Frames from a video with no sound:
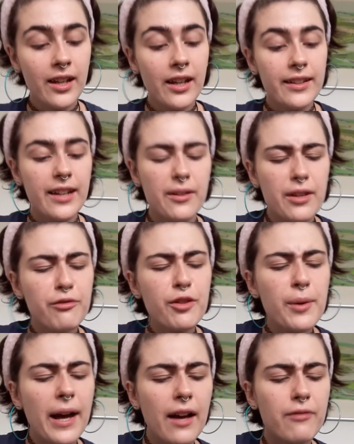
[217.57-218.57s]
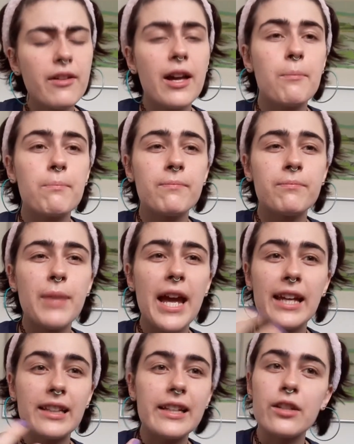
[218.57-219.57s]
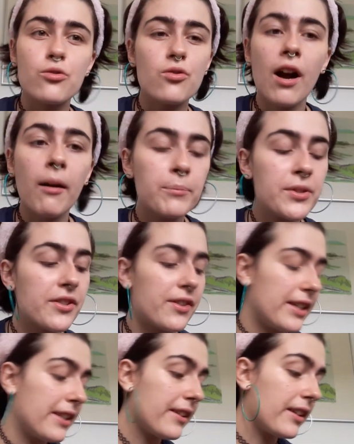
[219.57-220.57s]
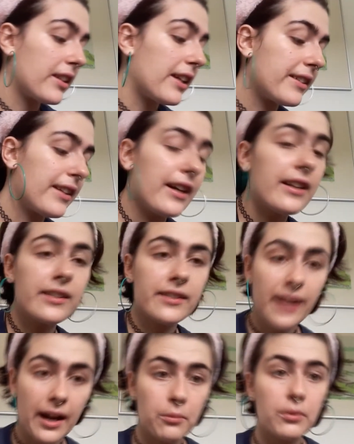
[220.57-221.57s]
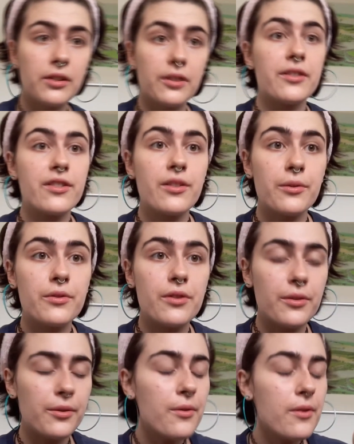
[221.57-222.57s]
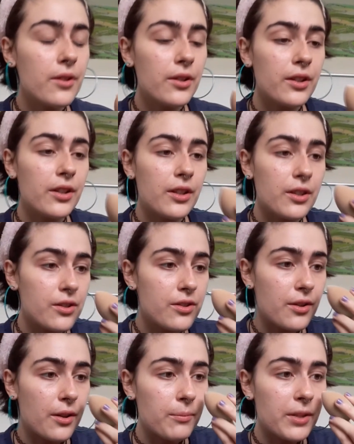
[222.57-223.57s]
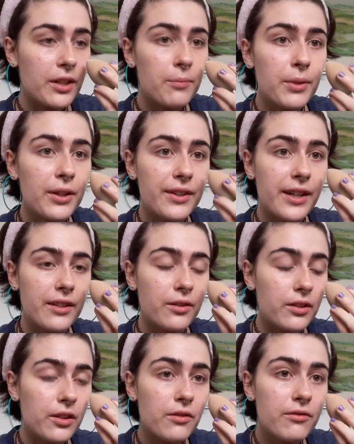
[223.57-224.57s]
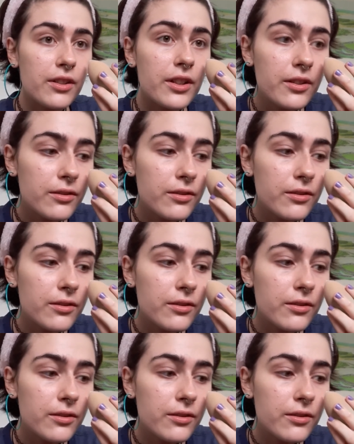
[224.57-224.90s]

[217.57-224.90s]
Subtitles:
Now, if you have paling drops or anything like that, that will also do. So I'm gonna put that all over.